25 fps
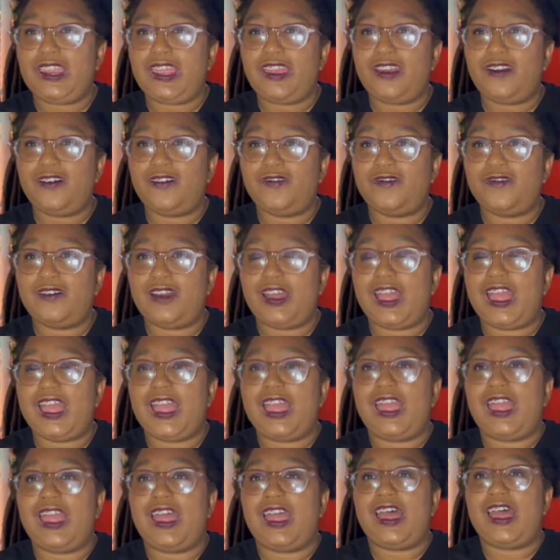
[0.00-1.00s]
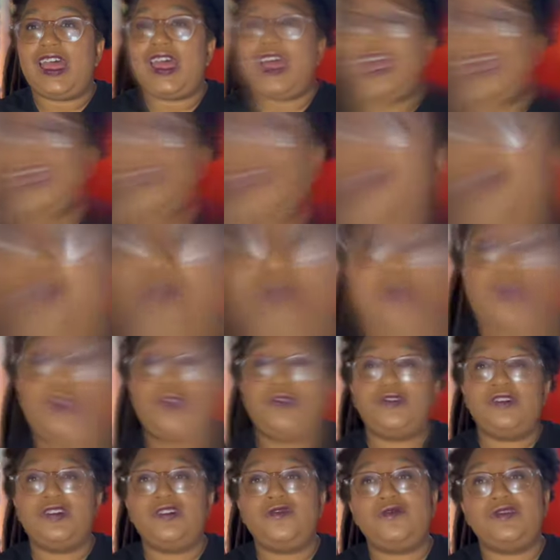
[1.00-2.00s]
out.
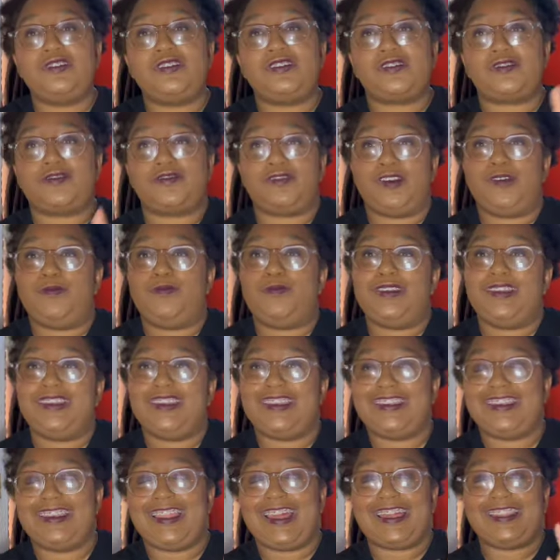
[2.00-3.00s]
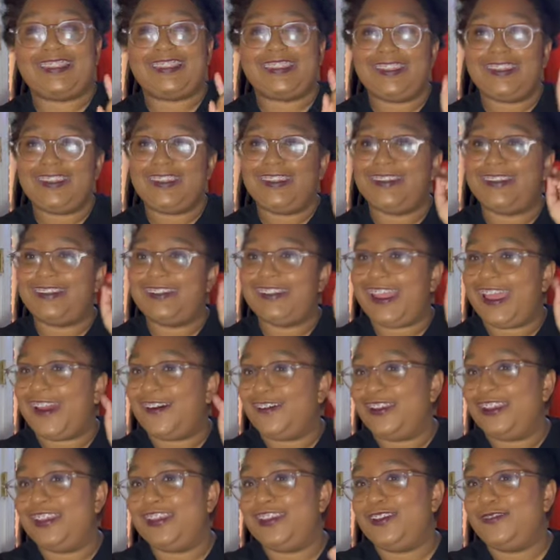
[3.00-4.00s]
You know what's creepy, and I think it's
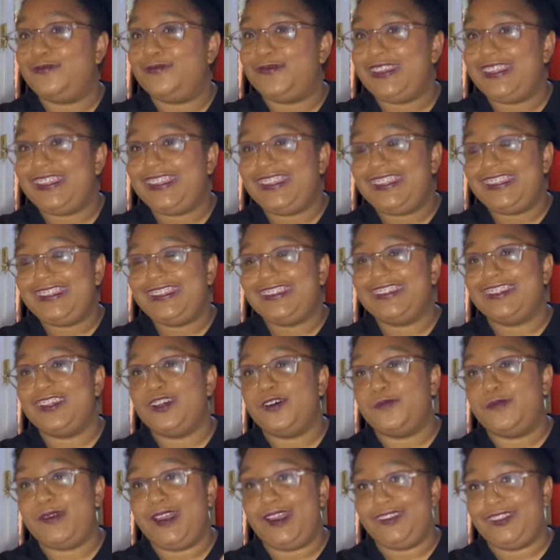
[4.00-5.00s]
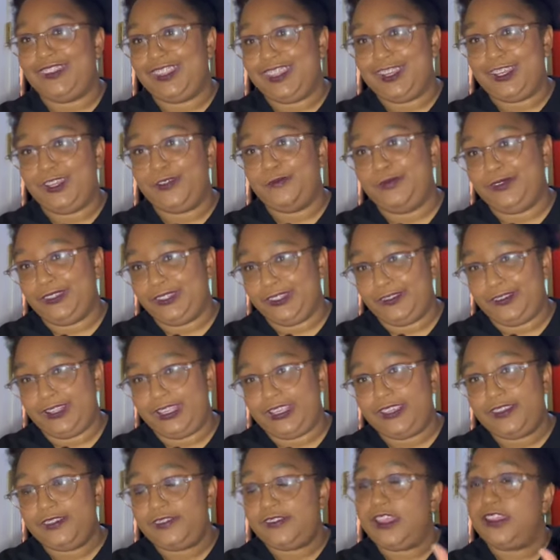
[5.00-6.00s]
now hitting me about that episode.
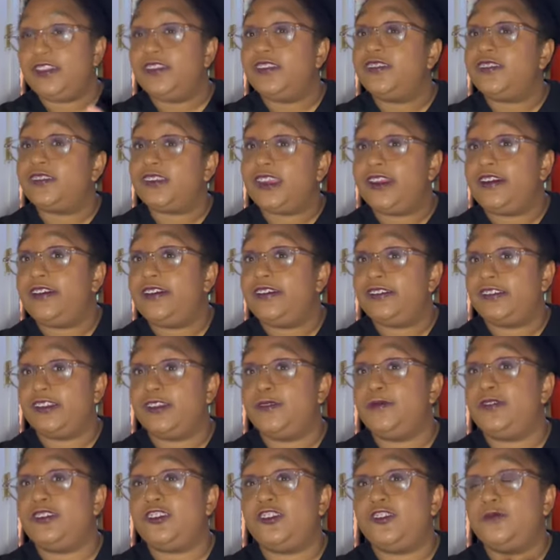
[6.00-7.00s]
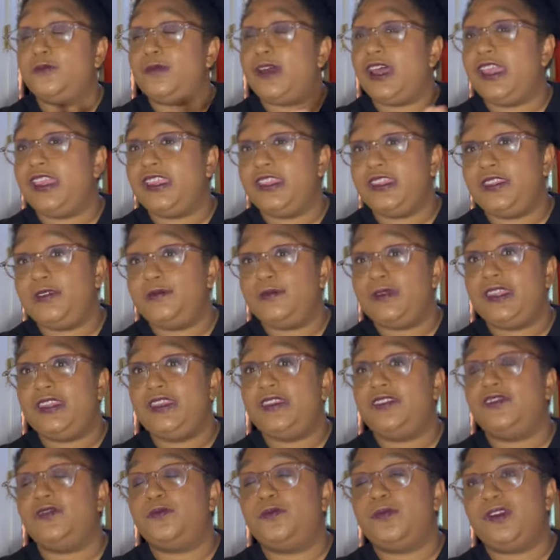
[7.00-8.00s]
Like, it's not the scariest episode by any
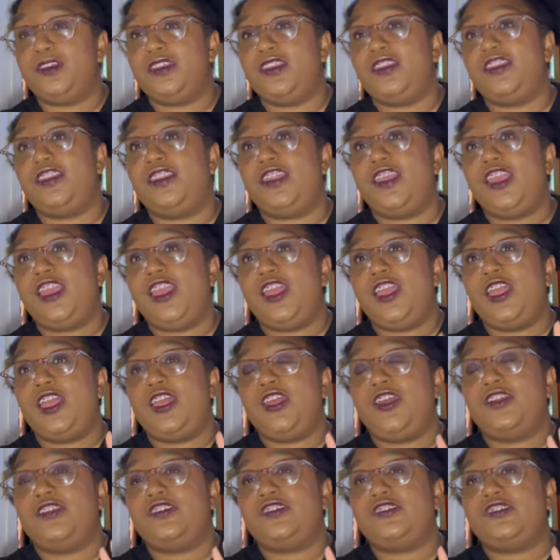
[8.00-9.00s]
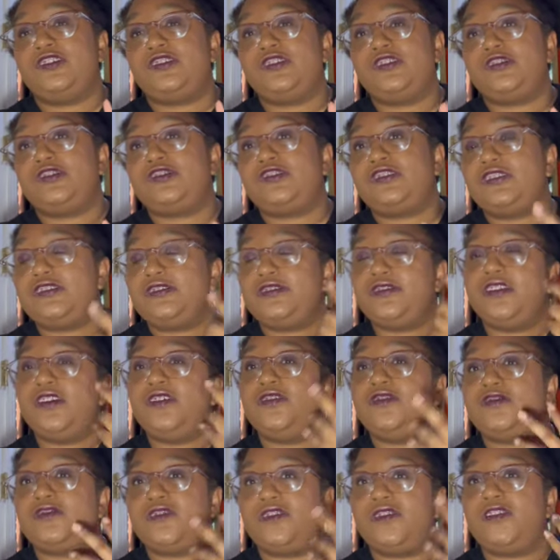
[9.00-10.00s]
means, but
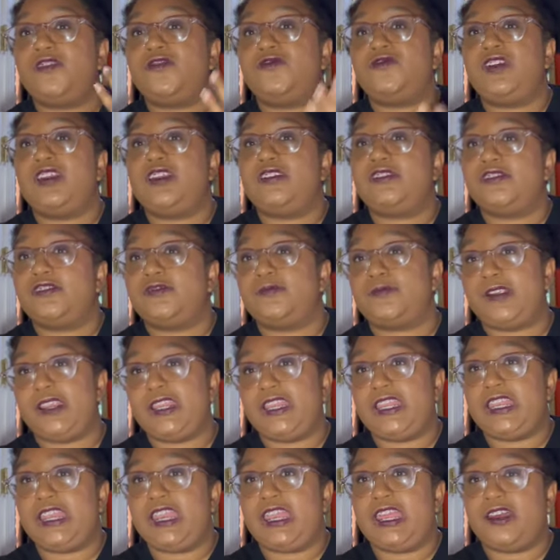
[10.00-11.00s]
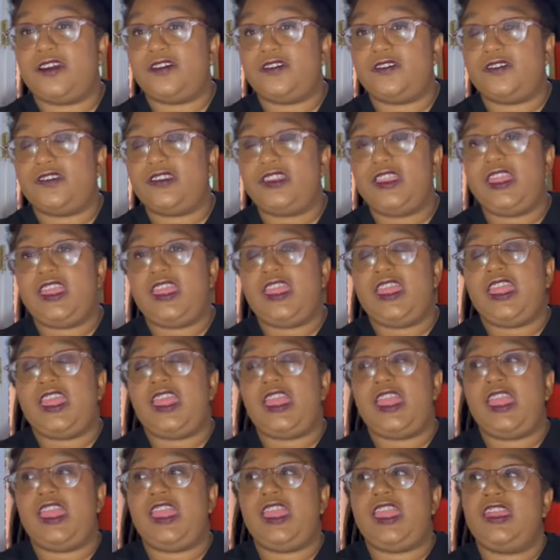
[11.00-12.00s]
so her face is breaking out,
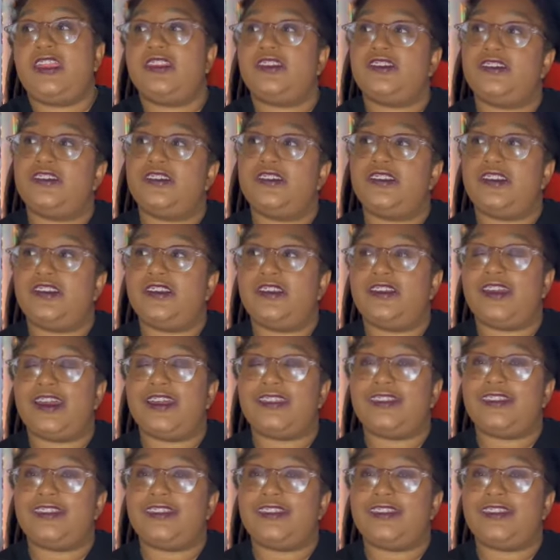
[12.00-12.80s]
and I